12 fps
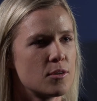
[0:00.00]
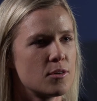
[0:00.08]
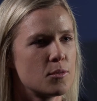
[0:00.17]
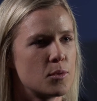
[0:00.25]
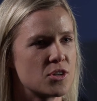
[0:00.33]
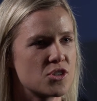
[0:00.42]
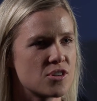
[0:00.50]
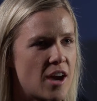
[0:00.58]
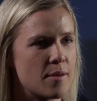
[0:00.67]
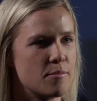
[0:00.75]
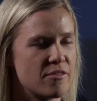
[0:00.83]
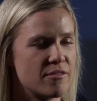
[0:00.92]
which
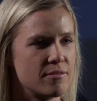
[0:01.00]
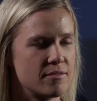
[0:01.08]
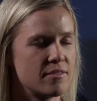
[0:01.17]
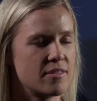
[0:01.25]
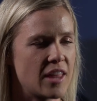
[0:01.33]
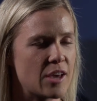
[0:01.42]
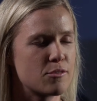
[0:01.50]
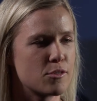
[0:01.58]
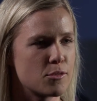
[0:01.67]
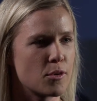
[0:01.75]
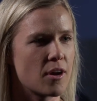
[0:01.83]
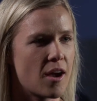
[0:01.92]
I'm thankful
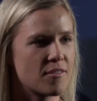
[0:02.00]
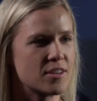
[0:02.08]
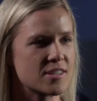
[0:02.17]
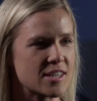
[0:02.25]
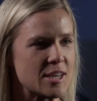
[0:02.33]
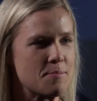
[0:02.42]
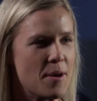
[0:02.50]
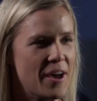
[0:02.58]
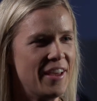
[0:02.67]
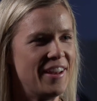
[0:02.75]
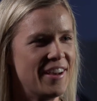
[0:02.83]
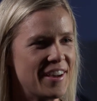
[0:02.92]
for, obviously,
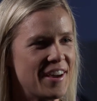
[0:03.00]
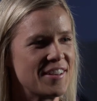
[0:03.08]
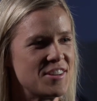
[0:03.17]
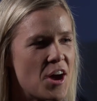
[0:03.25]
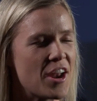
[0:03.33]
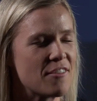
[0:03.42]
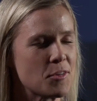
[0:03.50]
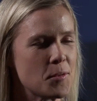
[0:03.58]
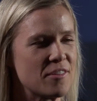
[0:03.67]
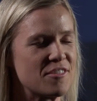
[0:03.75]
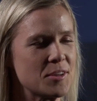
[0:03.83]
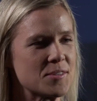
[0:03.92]
but not
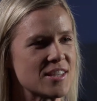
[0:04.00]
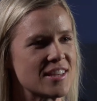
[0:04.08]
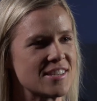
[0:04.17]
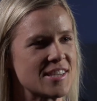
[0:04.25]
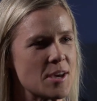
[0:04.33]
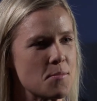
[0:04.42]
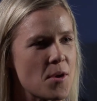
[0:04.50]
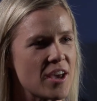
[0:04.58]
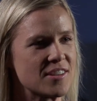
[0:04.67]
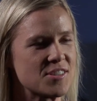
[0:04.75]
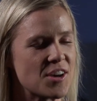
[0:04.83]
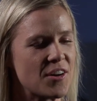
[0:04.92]
everyone views it the same
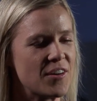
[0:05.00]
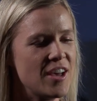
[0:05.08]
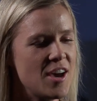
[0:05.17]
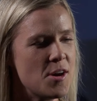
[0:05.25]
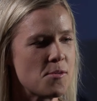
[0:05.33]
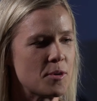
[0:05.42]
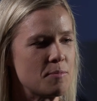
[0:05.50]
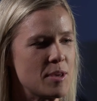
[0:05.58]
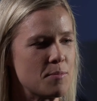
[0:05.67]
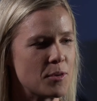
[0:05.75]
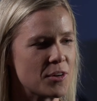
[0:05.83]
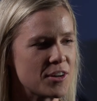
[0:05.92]
way. So when
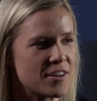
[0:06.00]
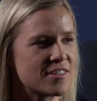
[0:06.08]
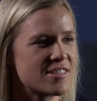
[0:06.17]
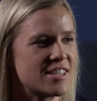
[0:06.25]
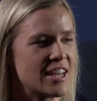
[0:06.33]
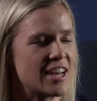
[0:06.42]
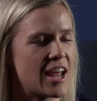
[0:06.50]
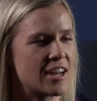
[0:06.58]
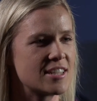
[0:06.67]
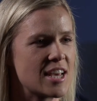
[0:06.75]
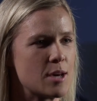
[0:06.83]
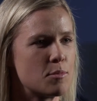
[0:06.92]
people are sitting at a
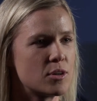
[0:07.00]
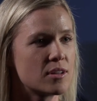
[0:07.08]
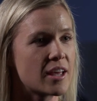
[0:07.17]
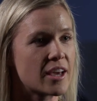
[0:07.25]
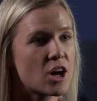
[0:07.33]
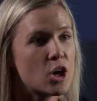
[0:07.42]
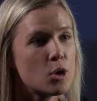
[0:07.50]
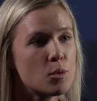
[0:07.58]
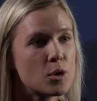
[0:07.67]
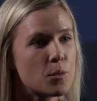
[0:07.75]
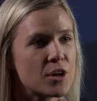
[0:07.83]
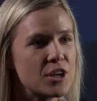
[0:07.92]
table like, oh,
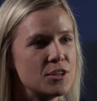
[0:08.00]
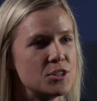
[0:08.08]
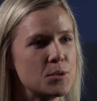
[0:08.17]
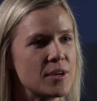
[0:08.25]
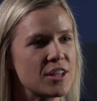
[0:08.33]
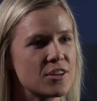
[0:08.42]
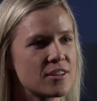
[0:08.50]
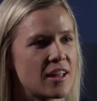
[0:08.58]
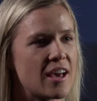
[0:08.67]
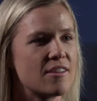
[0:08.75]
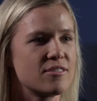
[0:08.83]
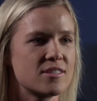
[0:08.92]
well, what are you doing in your
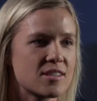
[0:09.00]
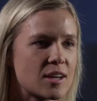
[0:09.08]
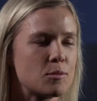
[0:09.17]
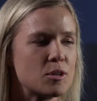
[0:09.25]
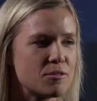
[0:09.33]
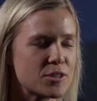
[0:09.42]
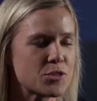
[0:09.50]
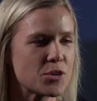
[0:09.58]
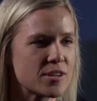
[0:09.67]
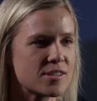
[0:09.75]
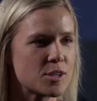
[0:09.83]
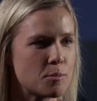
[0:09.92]
life? It's like, well,
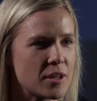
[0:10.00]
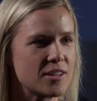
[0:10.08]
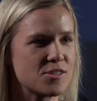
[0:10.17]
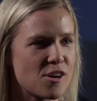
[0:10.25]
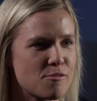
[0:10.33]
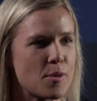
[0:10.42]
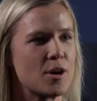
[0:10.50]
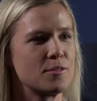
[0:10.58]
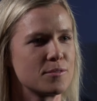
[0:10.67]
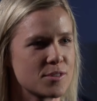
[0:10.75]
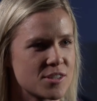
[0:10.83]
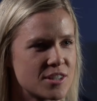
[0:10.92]
Victoria's still playing
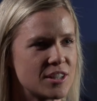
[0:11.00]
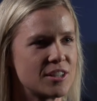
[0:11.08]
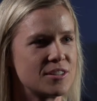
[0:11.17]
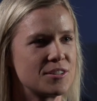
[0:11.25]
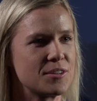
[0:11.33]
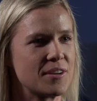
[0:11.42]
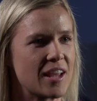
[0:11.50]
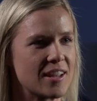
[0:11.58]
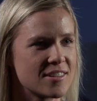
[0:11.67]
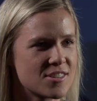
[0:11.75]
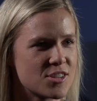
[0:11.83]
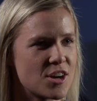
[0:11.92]
softball. We're still doing it.
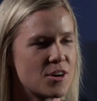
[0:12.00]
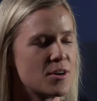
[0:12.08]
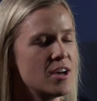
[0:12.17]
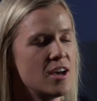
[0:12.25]
So